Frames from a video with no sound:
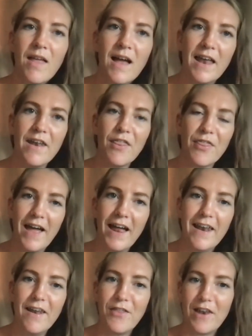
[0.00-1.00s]
And
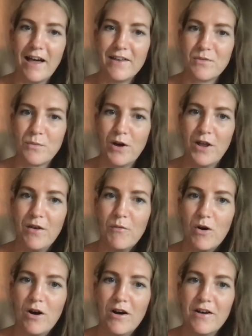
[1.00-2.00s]
then the last one
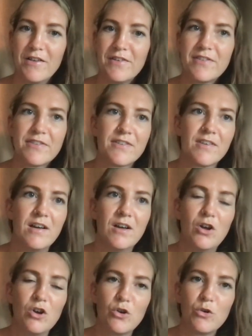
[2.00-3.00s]
was
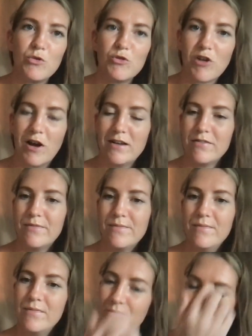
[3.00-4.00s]
Google Drive.
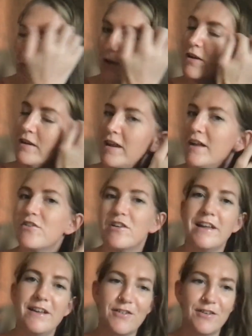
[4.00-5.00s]
You can
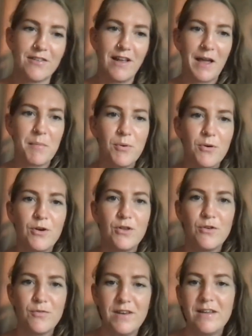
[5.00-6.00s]
literally just like put
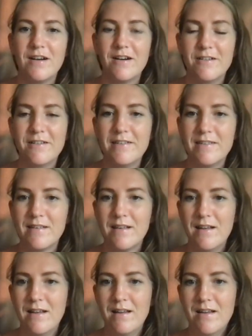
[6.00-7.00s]
your videos,
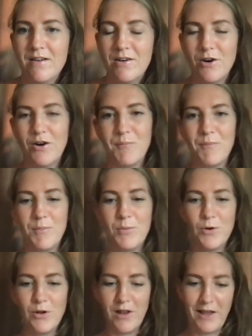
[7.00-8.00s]
or
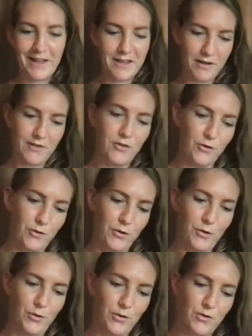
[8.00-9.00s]
you can
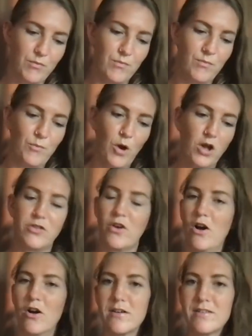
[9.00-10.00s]
do Word
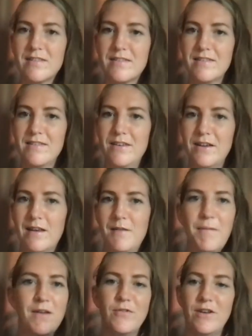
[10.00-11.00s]
docs, you can
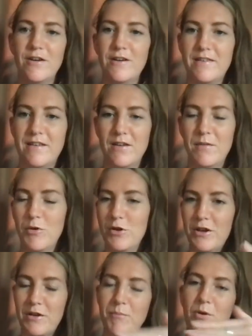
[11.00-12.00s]
embed videos in them, or
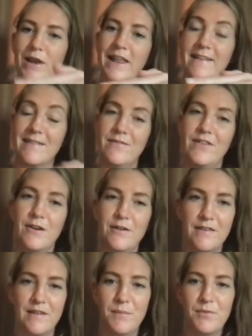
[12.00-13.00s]
you can put links to
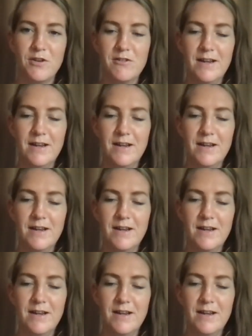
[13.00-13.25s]
videos in them,